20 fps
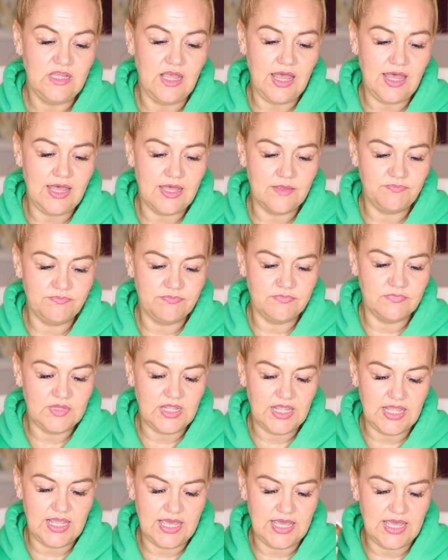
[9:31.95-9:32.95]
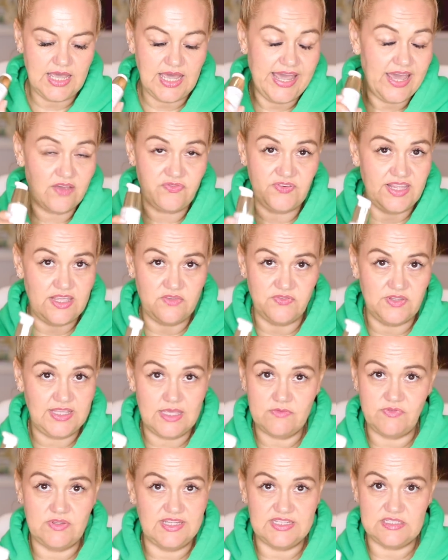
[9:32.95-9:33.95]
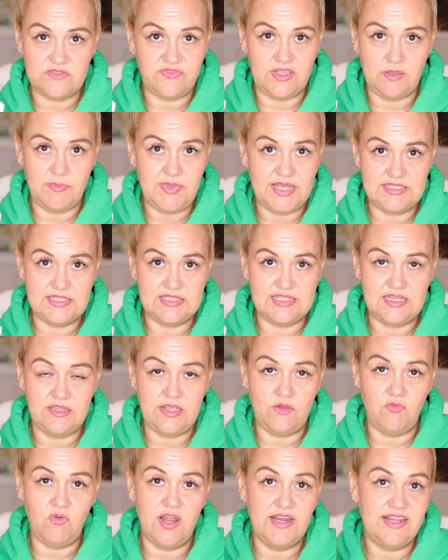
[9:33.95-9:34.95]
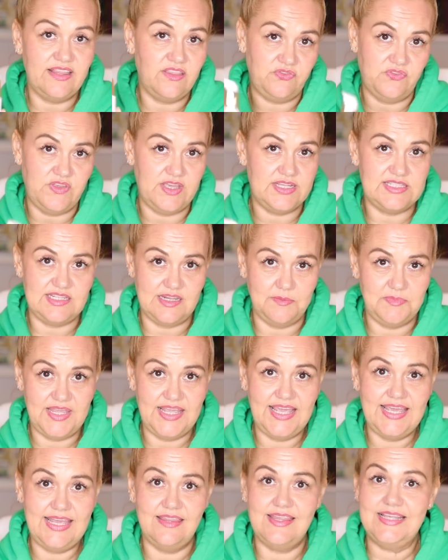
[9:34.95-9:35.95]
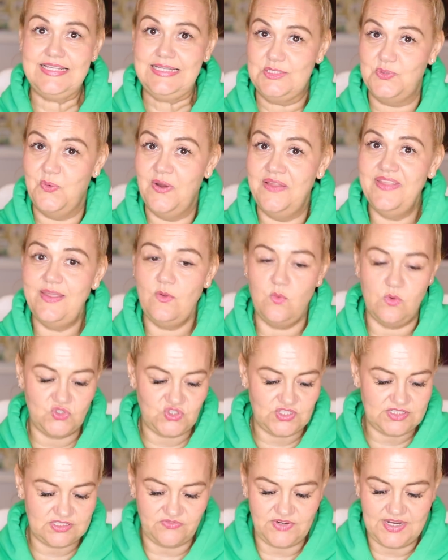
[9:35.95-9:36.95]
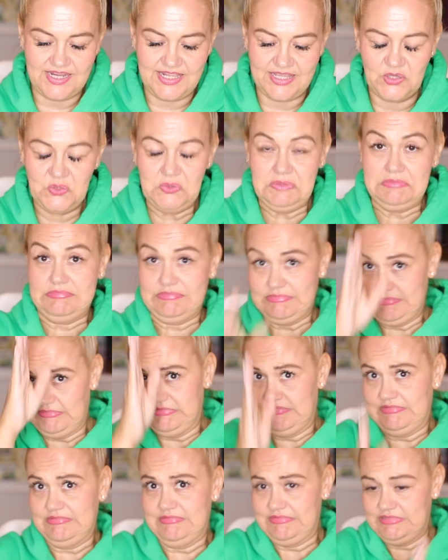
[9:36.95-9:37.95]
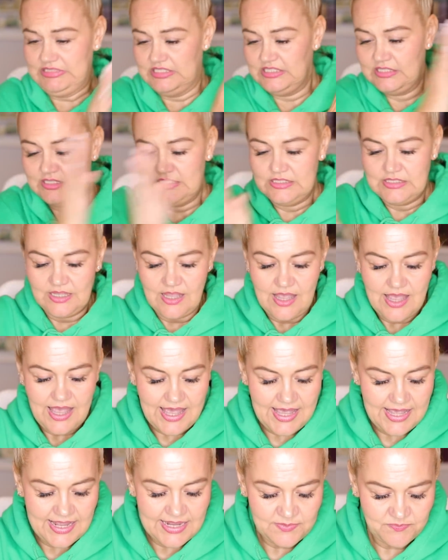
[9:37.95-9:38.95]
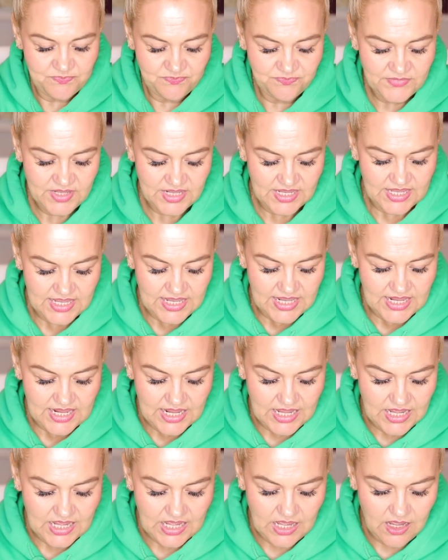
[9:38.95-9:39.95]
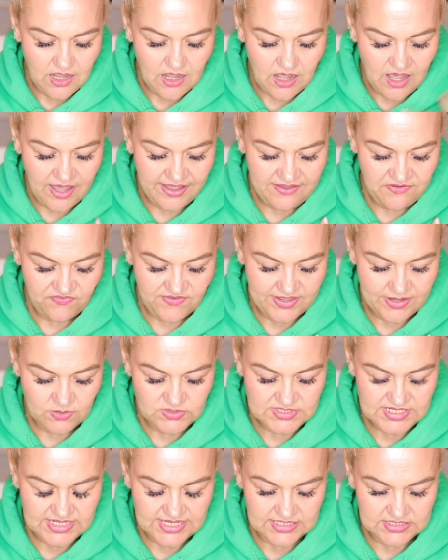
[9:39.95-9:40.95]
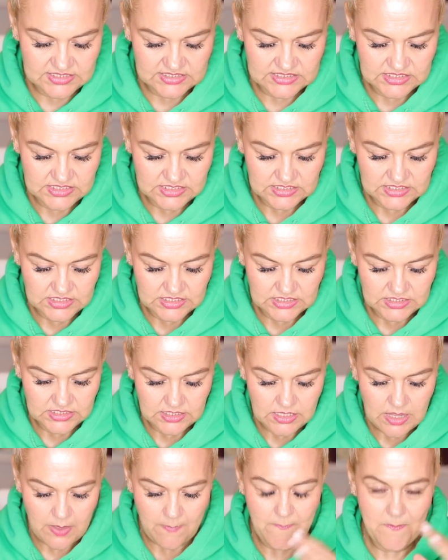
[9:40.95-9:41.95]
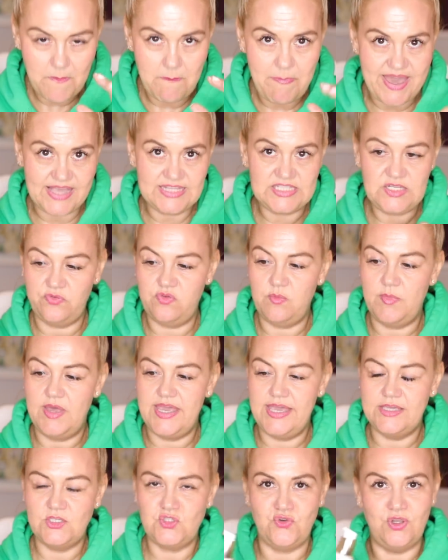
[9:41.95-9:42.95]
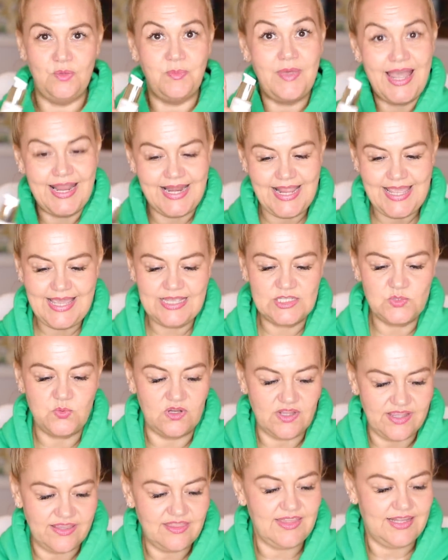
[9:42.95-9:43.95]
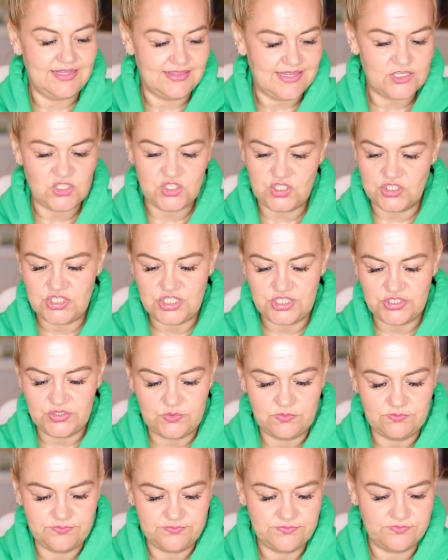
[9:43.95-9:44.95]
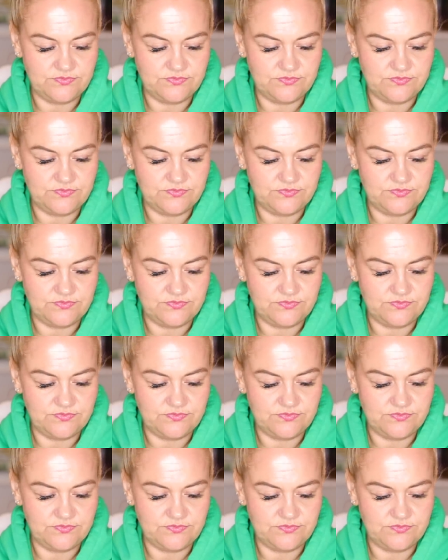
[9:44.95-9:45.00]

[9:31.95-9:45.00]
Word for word: Um, I haven't even given this feedback to Sunday Riley the first time they hear this is when they watch this video. um, I found it better for my age group and here's what I think they should do.